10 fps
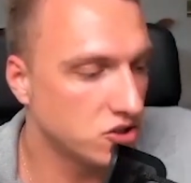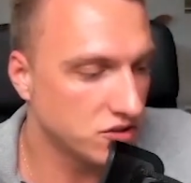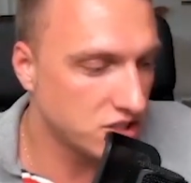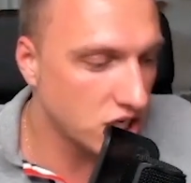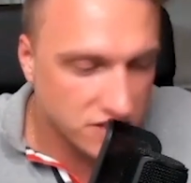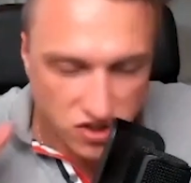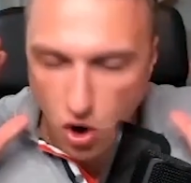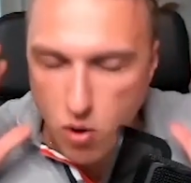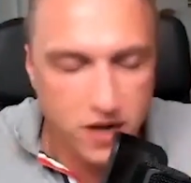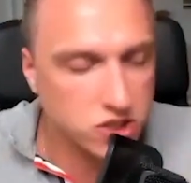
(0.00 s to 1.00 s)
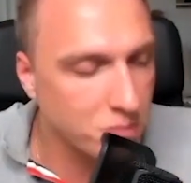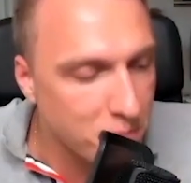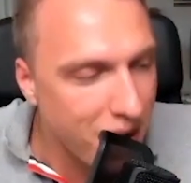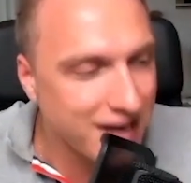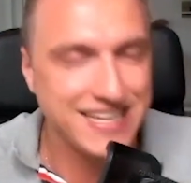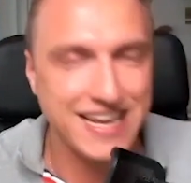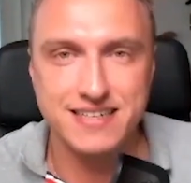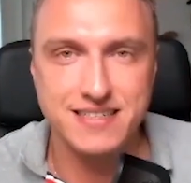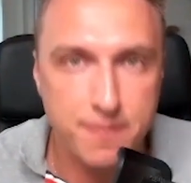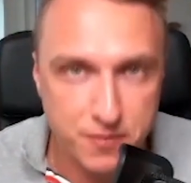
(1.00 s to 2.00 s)
just so much money and
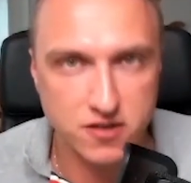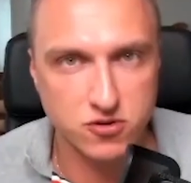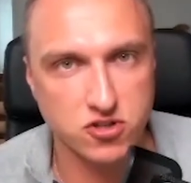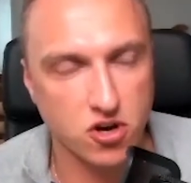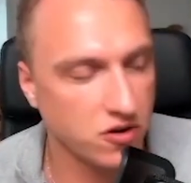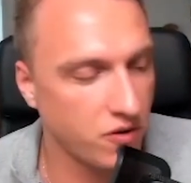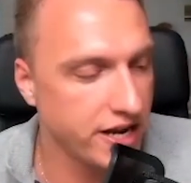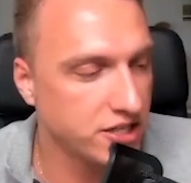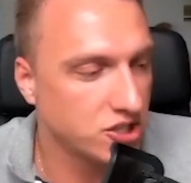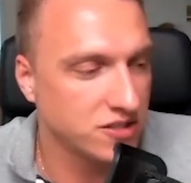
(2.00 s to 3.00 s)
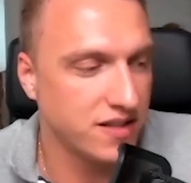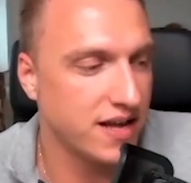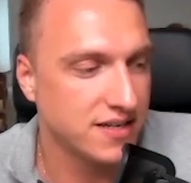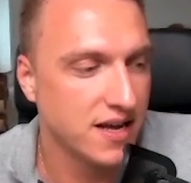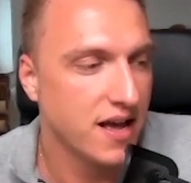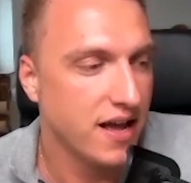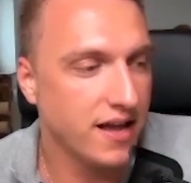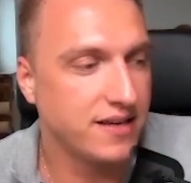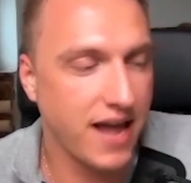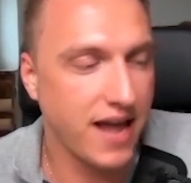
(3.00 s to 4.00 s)
debt into circulation that
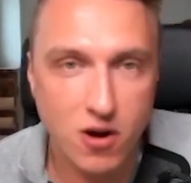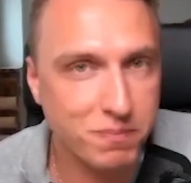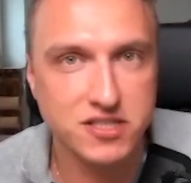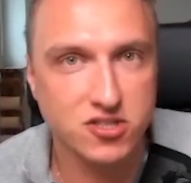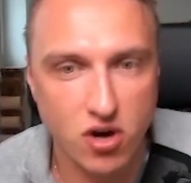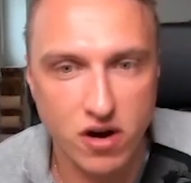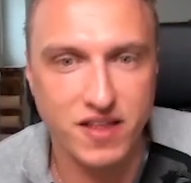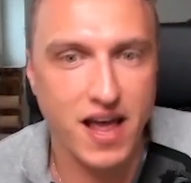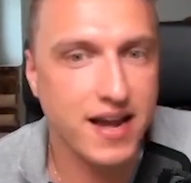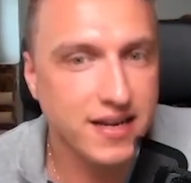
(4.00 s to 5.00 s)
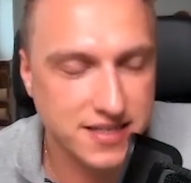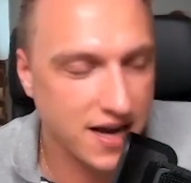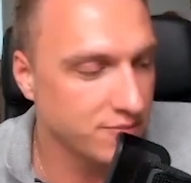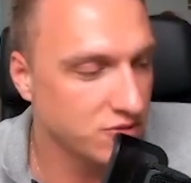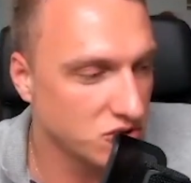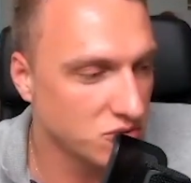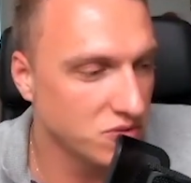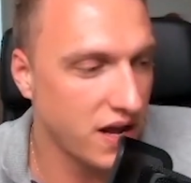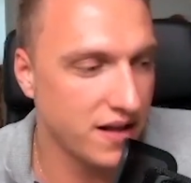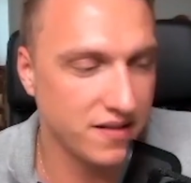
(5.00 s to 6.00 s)
it cannot be served anytime
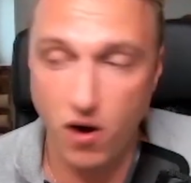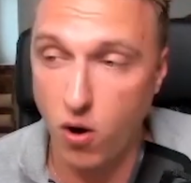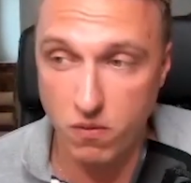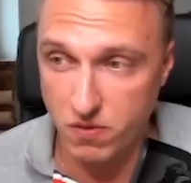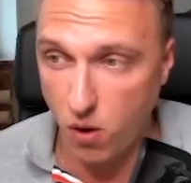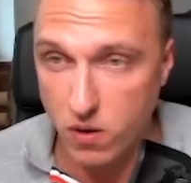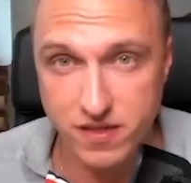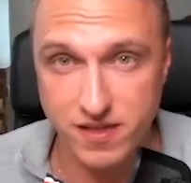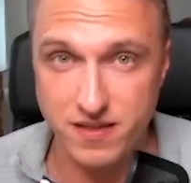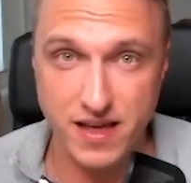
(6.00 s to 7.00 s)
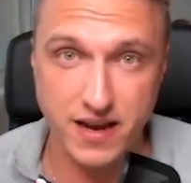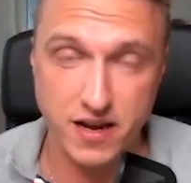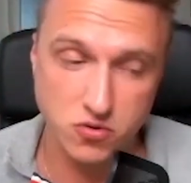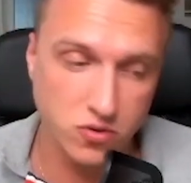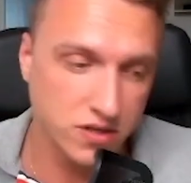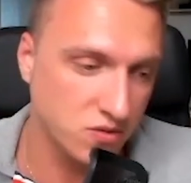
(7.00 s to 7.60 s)
soon. And the only thing they can do is